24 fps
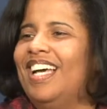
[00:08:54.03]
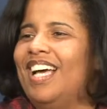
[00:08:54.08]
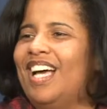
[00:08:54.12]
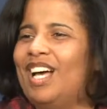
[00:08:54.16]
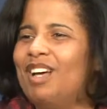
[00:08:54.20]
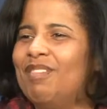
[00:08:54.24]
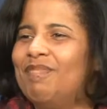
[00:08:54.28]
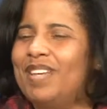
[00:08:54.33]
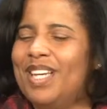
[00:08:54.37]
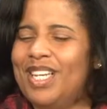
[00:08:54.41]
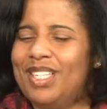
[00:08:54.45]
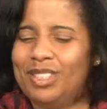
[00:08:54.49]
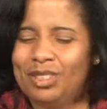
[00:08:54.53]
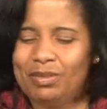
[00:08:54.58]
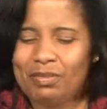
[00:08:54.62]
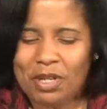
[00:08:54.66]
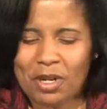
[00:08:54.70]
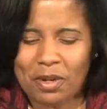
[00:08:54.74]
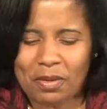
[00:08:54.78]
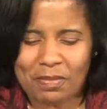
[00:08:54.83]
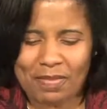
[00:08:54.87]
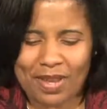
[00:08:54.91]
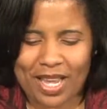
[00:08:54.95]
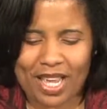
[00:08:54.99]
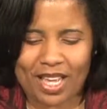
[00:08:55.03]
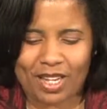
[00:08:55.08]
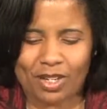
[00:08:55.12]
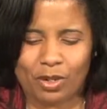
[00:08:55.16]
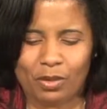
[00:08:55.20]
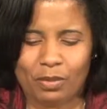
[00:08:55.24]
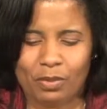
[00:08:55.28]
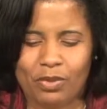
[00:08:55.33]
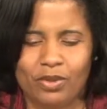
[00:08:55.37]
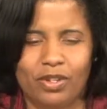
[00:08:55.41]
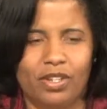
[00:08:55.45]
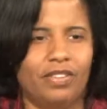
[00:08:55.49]
As Mayor
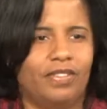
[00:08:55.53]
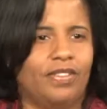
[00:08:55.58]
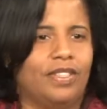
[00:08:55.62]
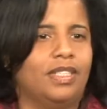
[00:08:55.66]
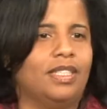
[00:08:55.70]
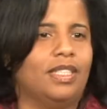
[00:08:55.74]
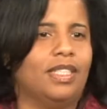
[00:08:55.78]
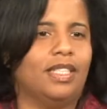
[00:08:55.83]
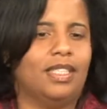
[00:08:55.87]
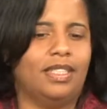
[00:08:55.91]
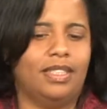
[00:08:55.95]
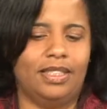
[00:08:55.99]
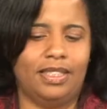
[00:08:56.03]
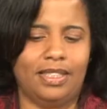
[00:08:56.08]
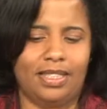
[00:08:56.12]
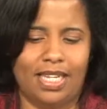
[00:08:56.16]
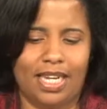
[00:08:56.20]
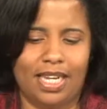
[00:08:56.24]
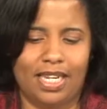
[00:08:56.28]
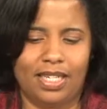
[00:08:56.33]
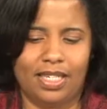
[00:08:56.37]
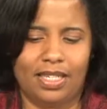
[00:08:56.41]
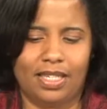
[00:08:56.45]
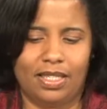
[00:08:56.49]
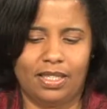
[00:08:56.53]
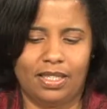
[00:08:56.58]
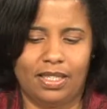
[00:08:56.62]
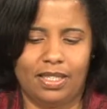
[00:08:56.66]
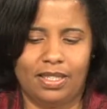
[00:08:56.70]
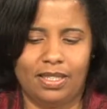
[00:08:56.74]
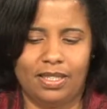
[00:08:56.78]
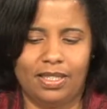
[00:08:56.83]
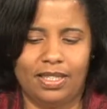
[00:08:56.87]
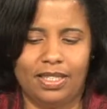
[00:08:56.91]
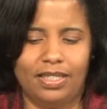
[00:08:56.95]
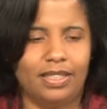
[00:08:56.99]
Battle previously stated,
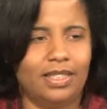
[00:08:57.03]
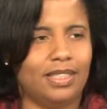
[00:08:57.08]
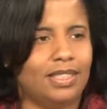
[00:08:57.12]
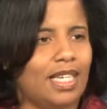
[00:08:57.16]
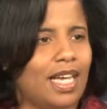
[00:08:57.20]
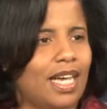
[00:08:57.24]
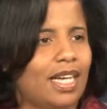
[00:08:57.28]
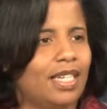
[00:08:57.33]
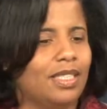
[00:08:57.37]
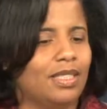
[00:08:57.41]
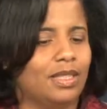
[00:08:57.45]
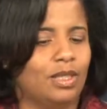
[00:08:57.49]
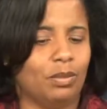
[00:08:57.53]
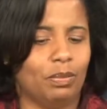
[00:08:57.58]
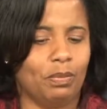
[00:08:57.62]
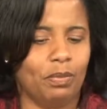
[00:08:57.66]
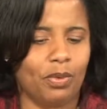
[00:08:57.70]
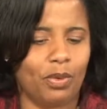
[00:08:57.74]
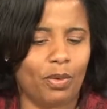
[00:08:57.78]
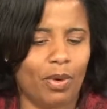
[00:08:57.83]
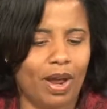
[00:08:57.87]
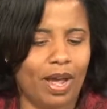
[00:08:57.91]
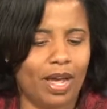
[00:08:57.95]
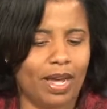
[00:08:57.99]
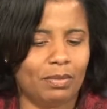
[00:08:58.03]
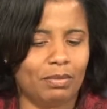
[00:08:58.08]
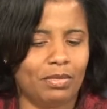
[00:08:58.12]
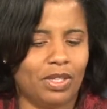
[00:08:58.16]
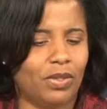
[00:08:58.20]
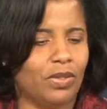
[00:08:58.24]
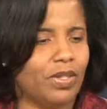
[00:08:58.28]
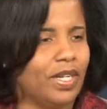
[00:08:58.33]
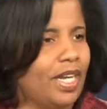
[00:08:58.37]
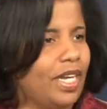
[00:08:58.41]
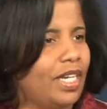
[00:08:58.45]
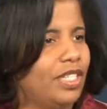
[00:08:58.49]
this site is a prime
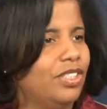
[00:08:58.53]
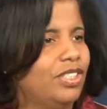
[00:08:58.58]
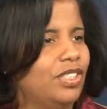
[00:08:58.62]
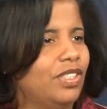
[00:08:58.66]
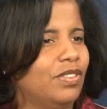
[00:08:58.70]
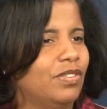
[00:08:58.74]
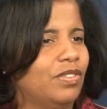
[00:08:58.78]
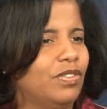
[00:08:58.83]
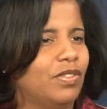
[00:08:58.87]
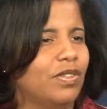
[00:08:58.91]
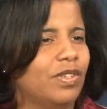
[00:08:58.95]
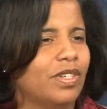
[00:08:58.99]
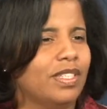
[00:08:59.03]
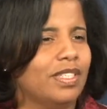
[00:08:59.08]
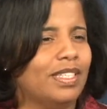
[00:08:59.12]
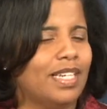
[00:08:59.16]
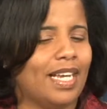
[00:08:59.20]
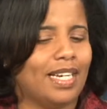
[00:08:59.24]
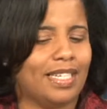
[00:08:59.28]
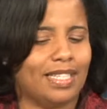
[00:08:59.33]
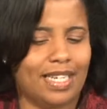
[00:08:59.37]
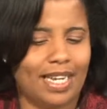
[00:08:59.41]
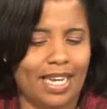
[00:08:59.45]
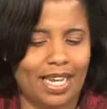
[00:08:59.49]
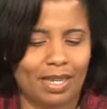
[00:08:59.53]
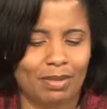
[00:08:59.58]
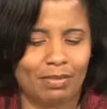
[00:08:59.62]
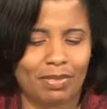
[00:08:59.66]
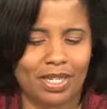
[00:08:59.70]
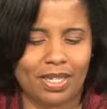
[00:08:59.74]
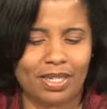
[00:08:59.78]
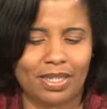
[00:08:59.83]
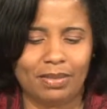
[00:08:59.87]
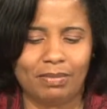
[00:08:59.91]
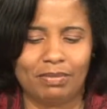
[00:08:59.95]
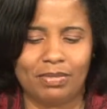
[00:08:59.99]
location for a
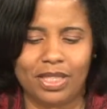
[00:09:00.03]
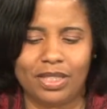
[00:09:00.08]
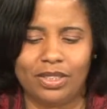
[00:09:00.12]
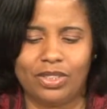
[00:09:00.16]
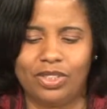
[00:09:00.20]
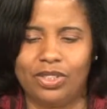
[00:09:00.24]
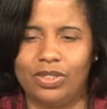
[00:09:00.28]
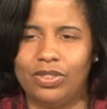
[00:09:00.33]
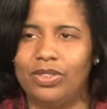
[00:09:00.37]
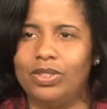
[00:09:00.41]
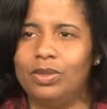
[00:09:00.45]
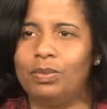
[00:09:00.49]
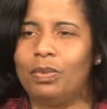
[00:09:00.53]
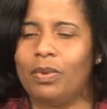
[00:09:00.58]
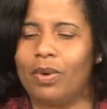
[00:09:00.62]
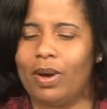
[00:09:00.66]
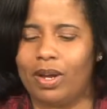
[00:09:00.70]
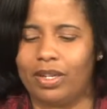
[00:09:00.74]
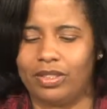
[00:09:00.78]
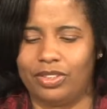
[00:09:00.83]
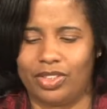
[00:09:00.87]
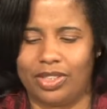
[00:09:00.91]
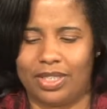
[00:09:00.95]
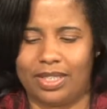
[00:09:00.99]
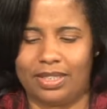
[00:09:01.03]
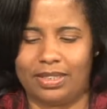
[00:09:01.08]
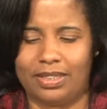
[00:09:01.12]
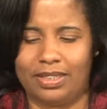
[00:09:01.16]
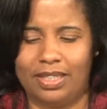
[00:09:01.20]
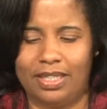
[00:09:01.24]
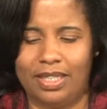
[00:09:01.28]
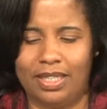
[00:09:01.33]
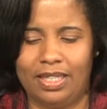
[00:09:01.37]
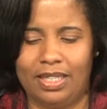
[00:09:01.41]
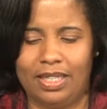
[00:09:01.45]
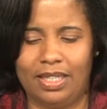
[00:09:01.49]
dynamic mixed-use
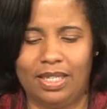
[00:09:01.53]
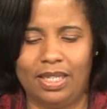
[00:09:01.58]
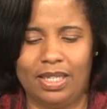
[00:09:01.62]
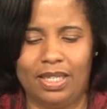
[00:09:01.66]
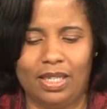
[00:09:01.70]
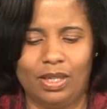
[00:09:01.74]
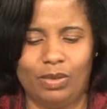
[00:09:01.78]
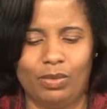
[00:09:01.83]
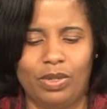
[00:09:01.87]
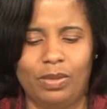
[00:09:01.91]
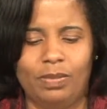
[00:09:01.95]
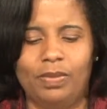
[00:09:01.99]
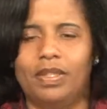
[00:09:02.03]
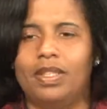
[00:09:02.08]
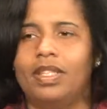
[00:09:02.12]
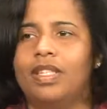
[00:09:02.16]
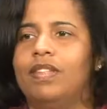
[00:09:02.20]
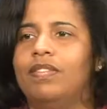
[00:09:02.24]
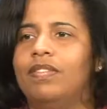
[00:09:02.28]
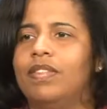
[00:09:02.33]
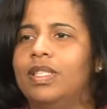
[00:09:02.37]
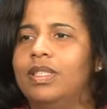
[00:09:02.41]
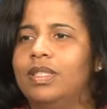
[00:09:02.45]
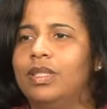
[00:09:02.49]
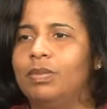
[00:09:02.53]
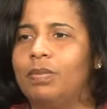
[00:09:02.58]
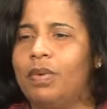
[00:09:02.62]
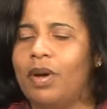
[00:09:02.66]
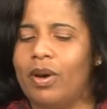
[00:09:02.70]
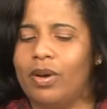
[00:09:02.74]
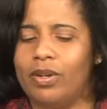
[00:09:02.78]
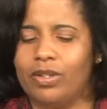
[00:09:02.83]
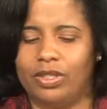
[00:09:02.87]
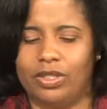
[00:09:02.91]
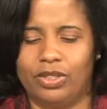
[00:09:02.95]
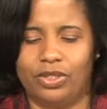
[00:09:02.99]
project, and we believe this
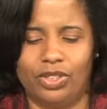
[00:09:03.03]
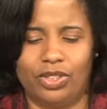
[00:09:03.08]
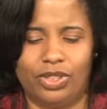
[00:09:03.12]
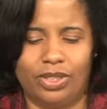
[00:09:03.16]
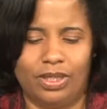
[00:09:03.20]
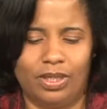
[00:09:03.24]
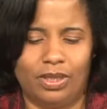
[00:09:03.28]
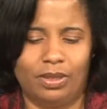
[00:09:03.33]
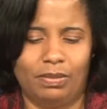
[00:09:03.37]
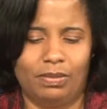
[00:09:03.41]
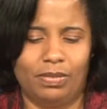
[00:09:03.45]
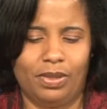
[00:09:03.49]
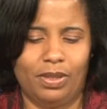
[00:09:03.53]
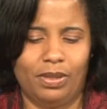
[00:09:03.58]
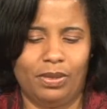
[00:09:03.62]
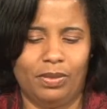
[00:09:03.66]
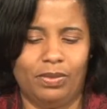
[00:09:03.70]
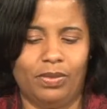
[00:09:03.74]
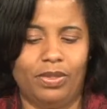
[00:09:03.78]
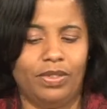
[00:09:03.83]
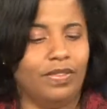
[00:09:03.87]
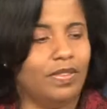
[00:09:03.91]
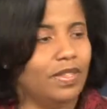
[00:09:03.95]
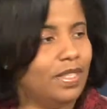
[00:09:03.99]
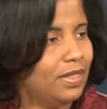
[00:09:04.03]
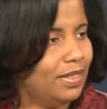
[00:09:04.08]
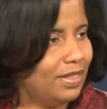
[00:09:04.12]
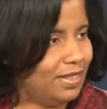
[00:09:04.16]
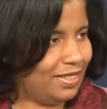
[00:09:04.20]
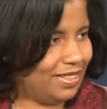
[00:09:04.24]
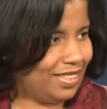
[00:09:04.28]
partnership with this